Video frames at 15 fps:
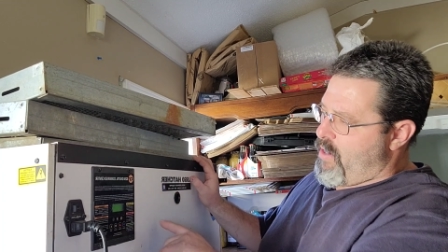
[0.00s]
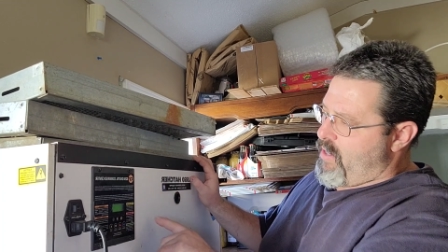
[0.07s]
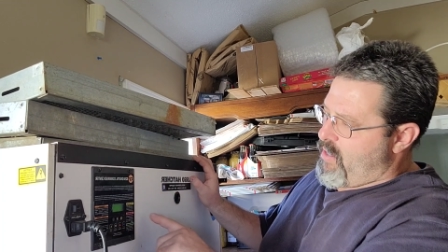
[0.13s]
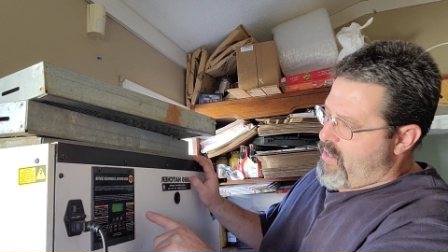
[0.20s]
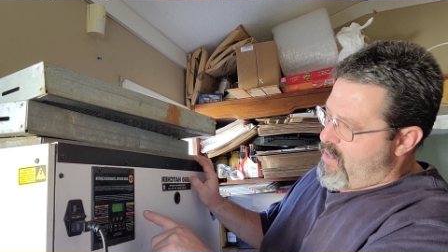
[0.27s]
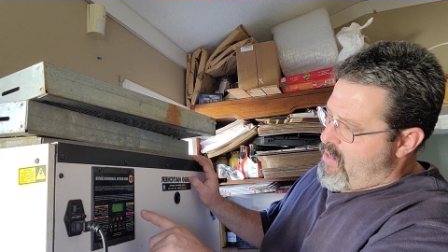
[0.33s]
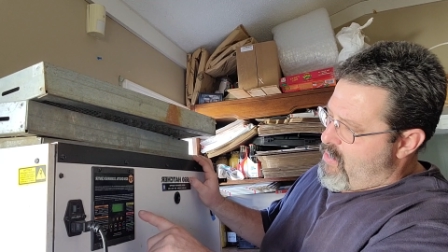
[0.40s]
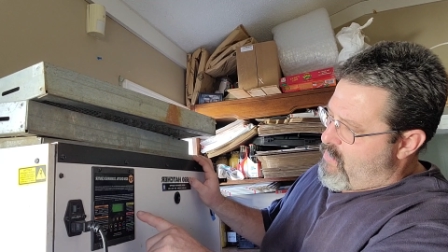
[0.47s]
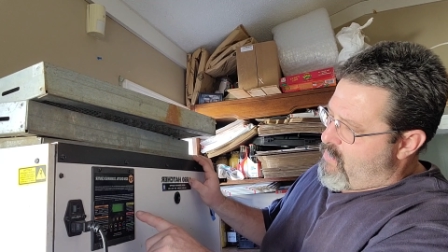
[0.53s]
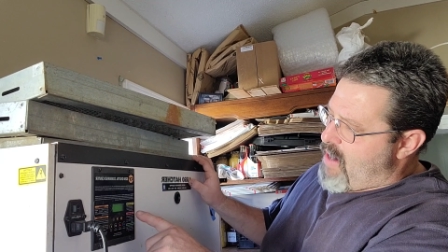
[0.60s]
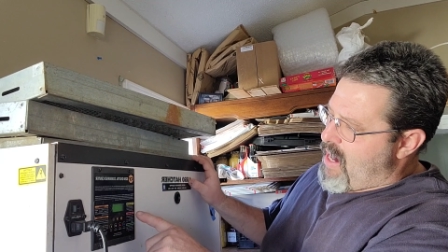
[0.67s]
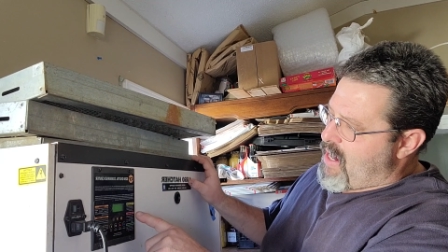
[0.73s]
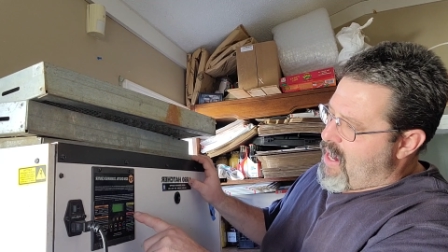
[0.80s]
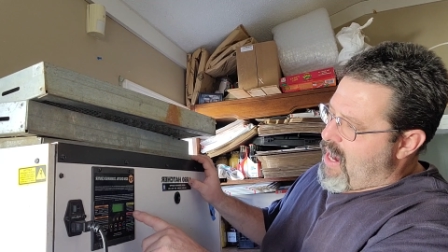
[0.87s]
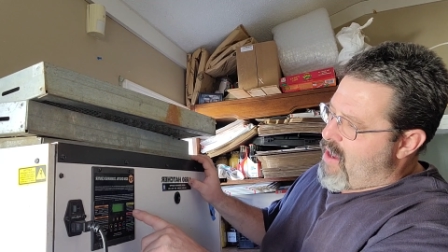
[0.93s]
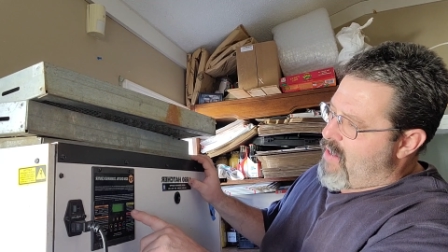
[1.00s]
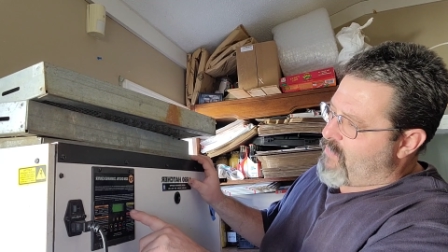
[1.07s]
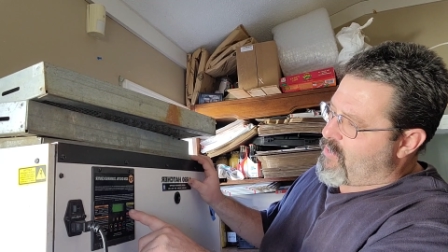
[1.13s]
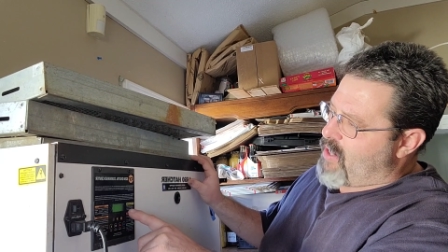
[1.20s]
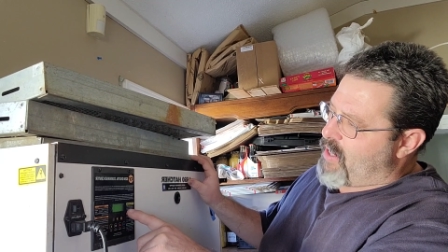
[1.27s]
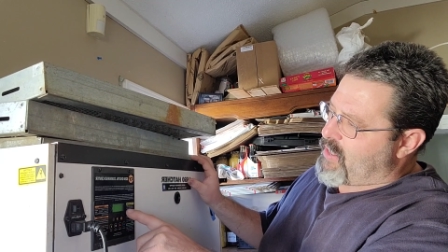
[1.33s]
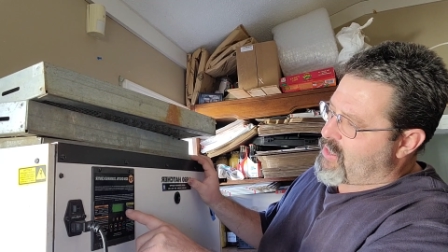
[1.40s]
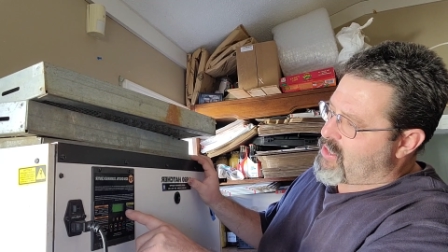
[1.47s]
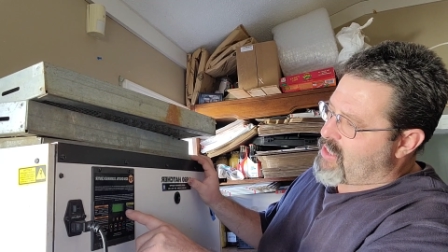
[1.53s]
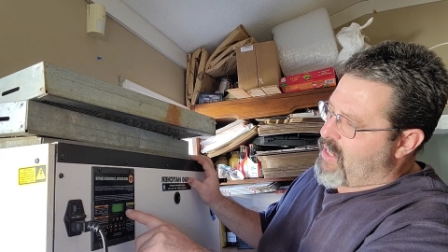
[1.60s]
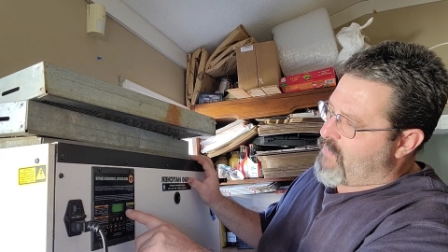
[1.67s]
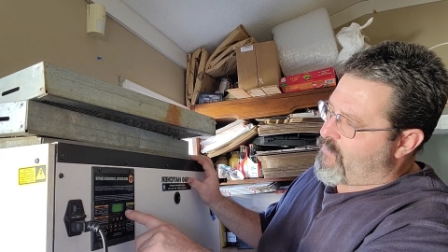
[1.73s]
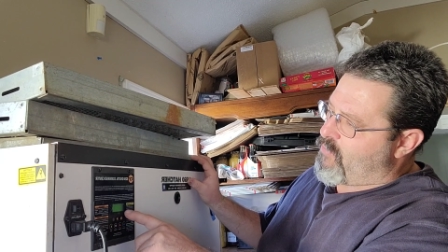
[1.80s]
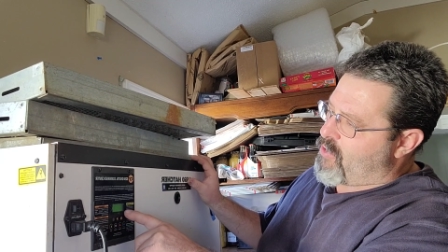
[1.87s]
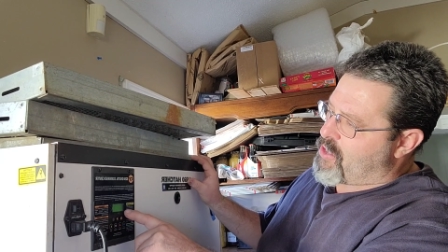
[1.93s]
it. Right now I've got it
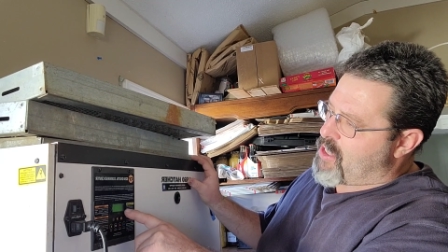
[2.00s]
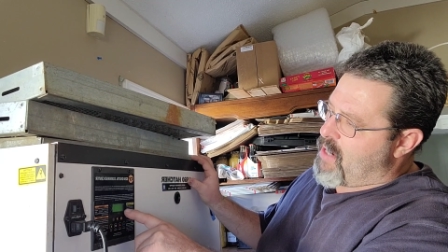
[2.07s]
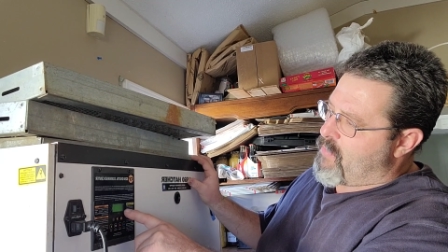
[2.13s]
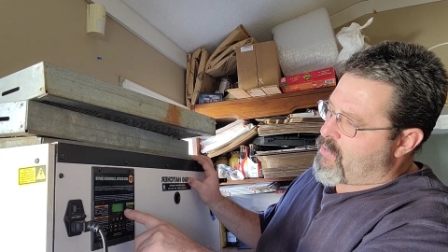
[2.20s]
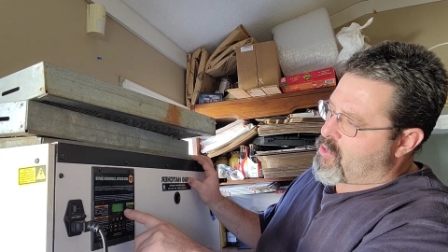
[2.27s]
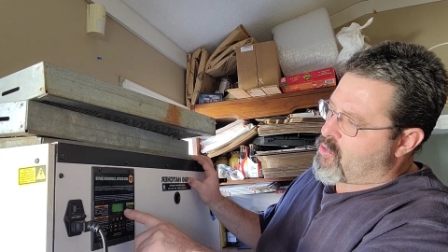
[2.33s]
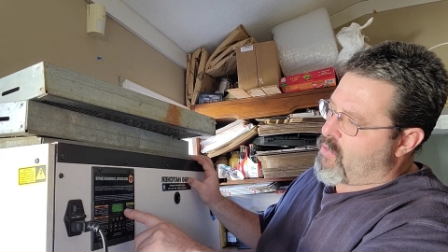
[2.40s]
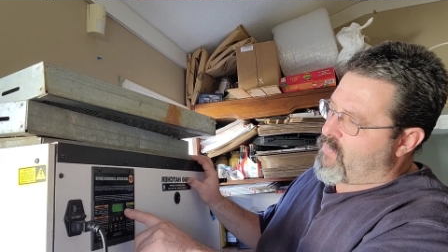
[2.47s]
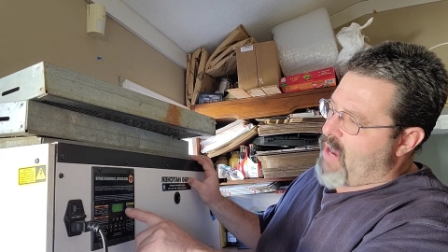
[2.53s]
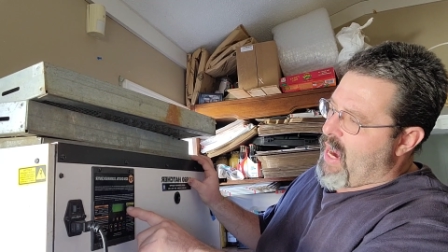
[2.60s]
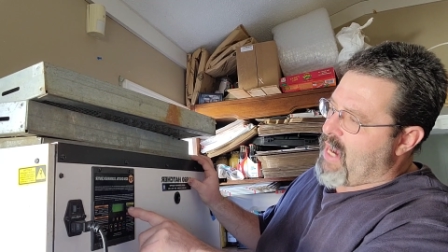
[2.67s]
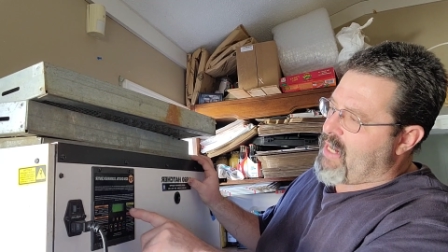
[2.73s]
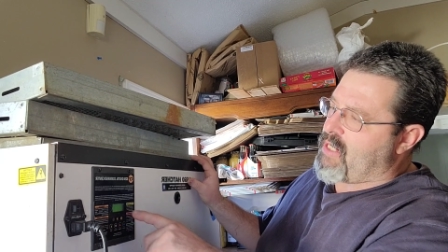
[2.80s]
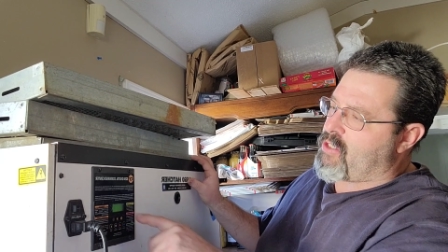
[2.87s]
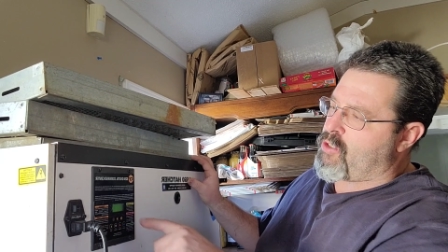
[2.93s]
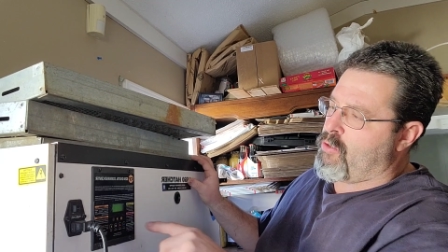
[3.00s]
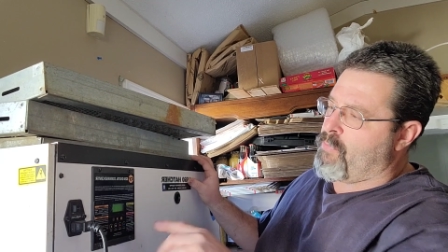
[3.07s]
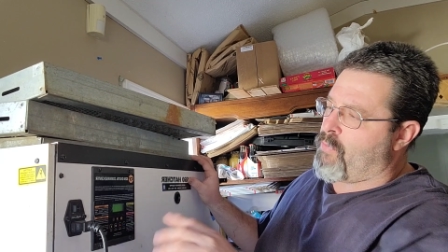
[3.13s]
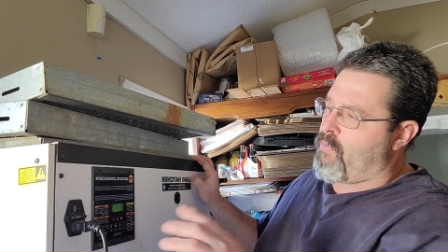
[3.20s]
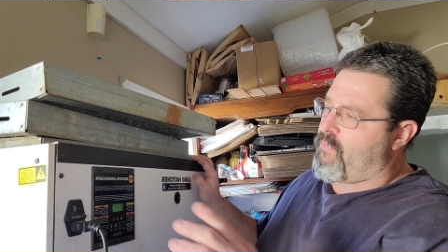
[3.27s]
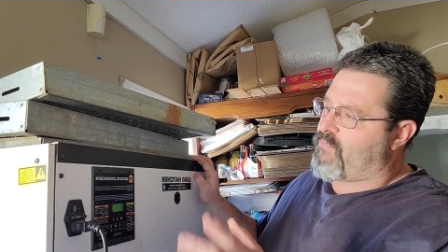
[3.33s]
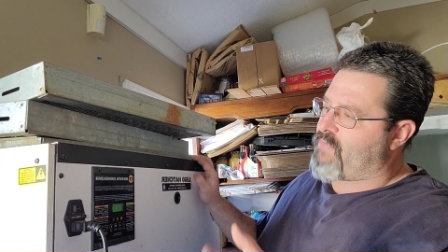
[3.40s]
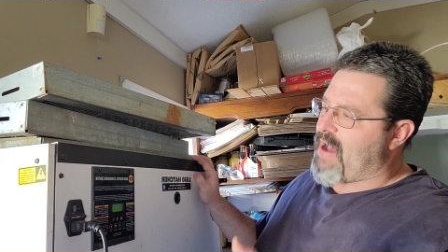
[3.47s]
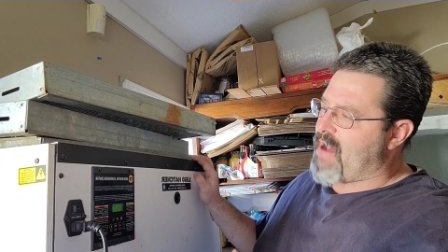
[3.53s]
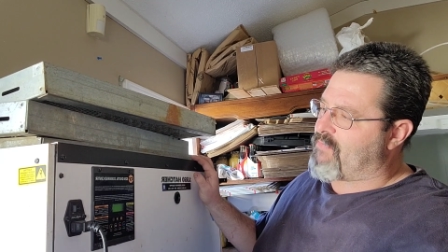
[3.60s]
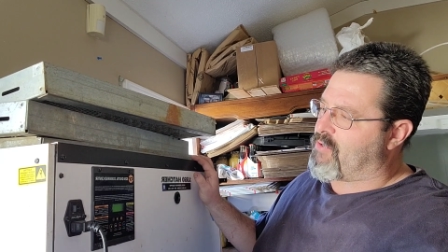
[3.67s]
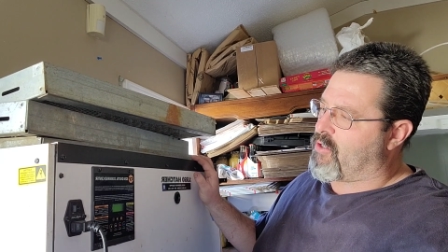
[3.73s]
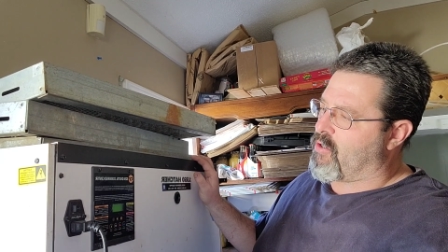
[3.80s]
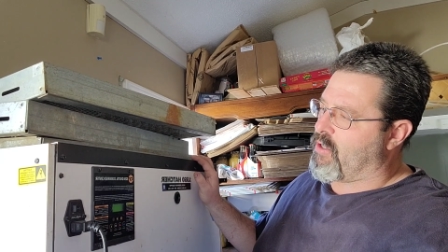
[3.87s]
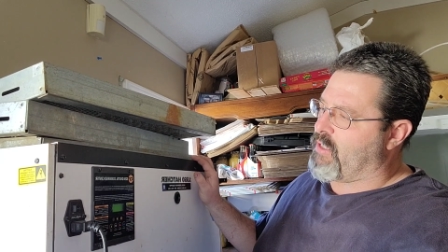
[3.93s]
set for a temperature of
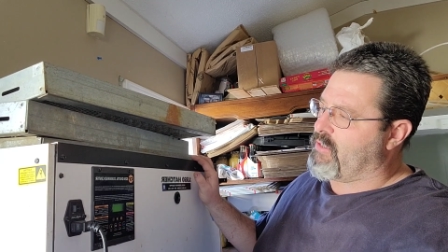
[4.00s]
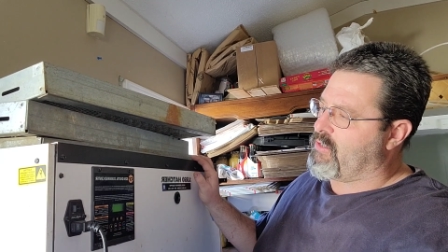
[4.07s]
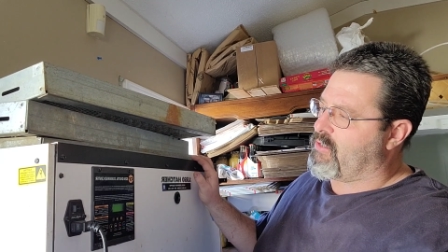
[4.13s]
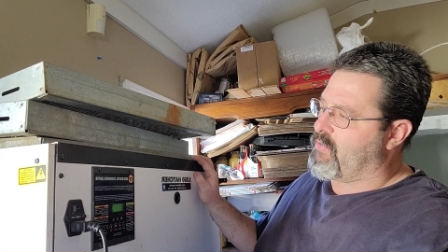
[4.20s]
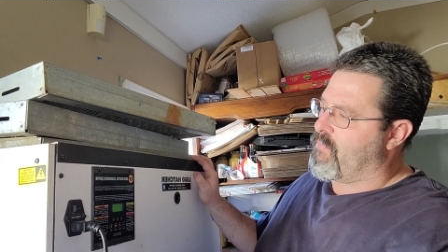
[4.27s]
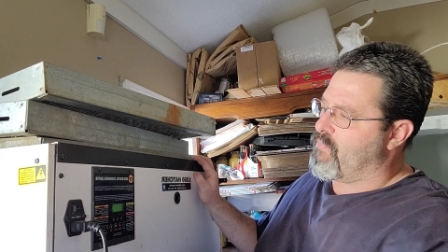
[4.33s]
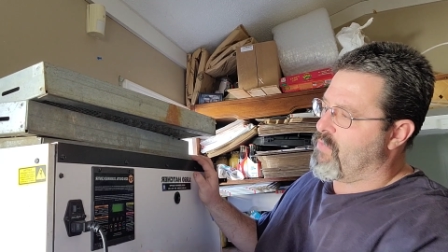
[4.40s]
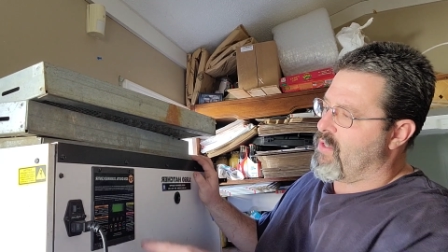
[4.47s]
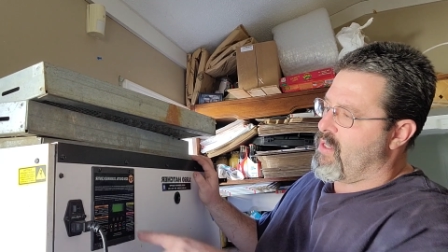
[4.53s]
82.5 degrees,